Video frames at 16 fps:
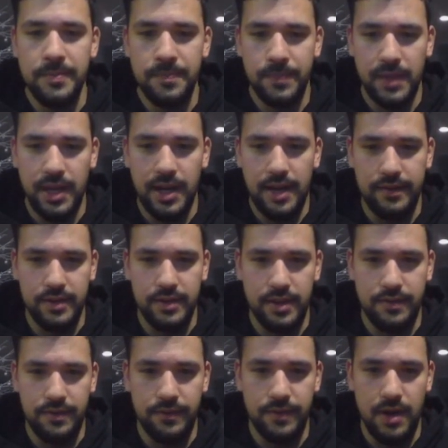and having that
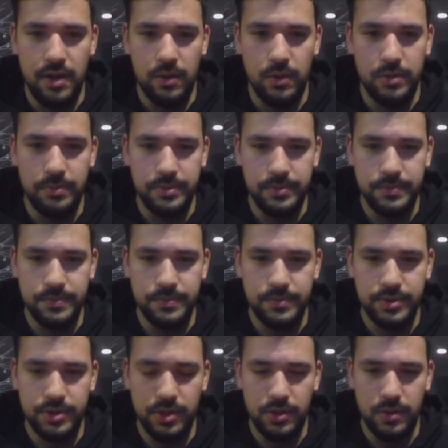for follow-up.
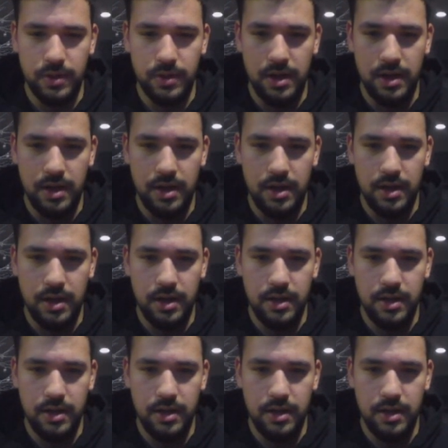So